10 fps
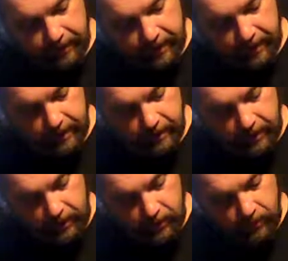than that
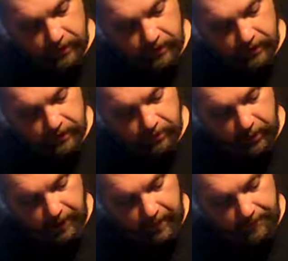C chord you just
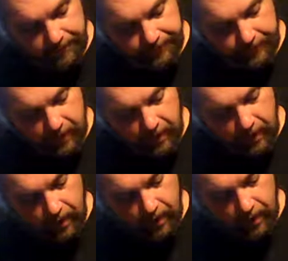played.
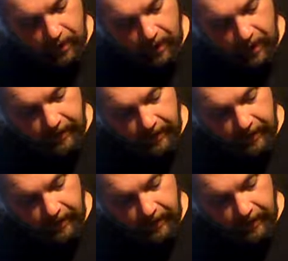And